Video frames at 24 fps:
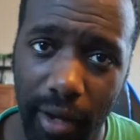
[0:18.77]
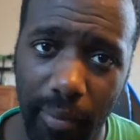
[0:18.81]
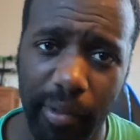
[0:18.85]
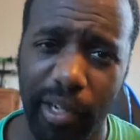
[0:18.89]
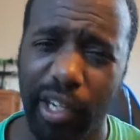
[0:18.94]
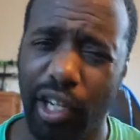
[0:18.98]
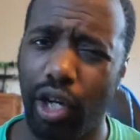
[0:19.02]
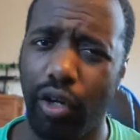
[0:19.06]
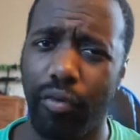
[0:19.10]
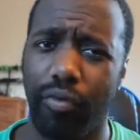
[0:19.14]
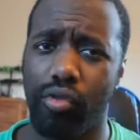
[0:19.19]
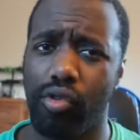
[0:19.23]
I'm
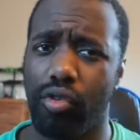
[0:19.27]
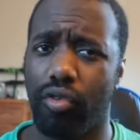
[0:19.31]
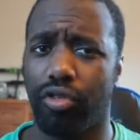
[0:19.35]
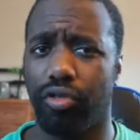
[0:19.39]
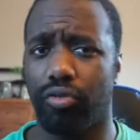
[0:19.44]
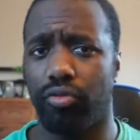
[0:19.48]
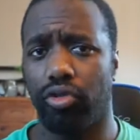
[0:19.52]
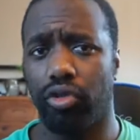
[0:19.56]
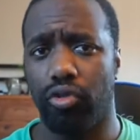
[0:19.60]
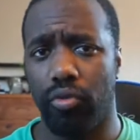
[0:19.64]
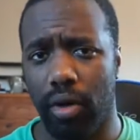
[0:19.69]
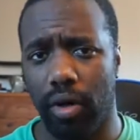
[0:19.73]
gonna go through
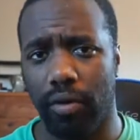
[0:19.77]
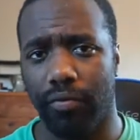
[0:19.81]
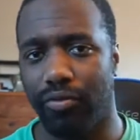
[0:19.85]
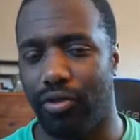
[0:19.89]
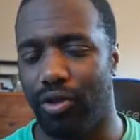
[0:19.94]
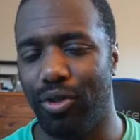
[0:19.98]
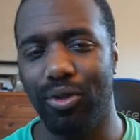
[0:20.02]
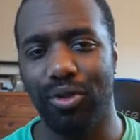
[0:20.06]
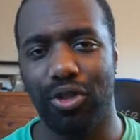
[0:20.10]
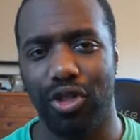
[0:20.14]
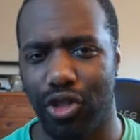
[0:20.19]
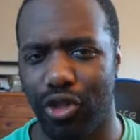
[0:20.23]
a
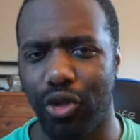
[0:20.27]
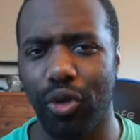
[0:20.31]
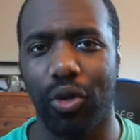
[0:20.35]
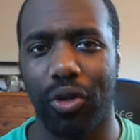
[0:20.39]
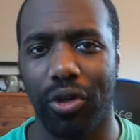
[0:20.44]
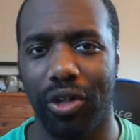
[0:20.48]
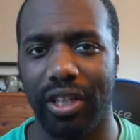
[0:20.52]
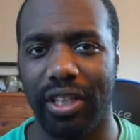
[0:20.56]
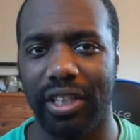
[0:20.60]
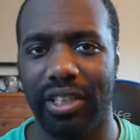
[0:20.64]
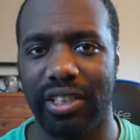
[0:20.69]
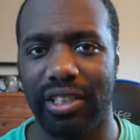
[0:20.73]
few
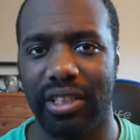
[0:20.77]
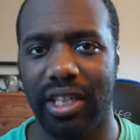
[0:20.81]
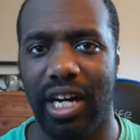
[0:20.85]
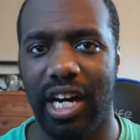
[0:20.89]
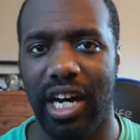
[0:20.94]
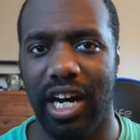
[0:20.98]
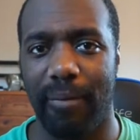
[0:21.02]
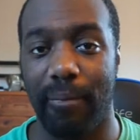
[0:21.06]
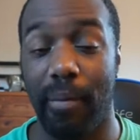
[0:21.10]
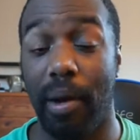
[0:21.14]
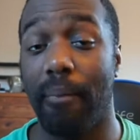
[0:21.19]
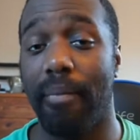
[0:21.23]
stories.
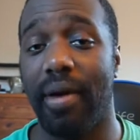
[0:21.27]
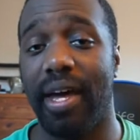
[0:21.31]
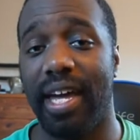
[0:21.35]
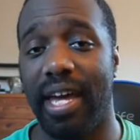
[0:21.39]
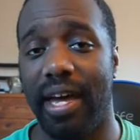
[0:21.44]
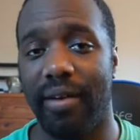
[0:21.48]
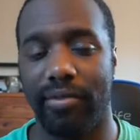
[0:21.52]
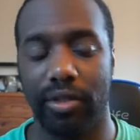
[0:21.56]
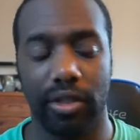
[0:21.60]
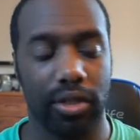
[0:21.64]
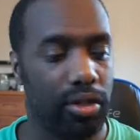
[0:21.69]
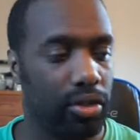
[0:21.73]
I may
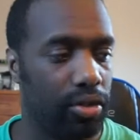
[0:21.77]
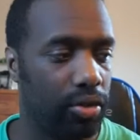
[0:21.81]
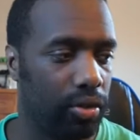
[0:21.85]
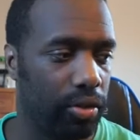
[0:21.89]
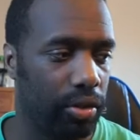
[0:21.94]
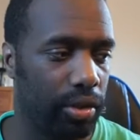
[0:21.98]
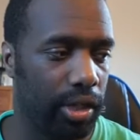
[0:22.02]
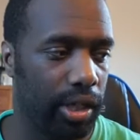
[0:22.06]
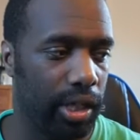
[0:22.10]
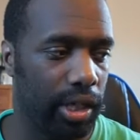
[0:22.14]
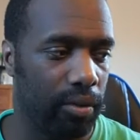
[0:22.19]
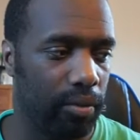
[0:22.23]
have a
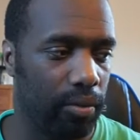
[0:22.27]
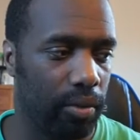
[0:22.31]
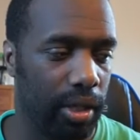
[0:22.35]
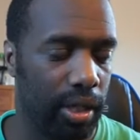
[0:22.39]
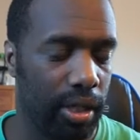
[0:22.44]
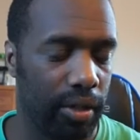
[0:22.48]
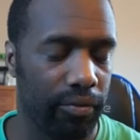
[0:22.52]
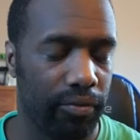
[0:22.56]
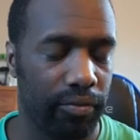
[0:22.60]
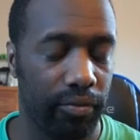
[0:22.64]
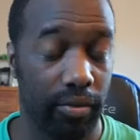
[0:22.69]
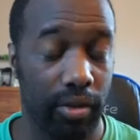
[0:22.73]
story
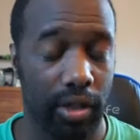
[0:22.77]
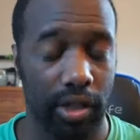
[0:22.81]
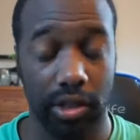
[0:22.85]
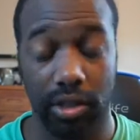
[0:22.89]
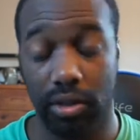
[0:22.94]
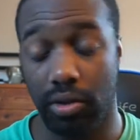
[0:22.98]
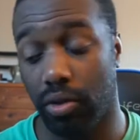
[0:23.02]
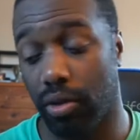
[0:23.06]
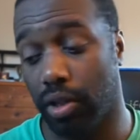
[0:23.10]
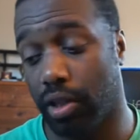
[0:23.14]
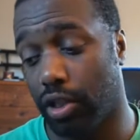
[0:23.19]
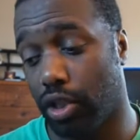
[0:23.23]
with my
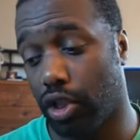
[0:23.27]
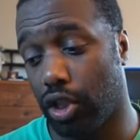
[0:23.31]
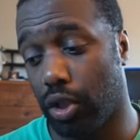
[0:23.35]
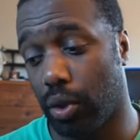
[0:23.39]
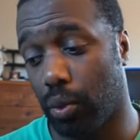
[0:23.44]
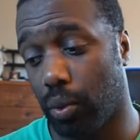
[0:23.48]
friend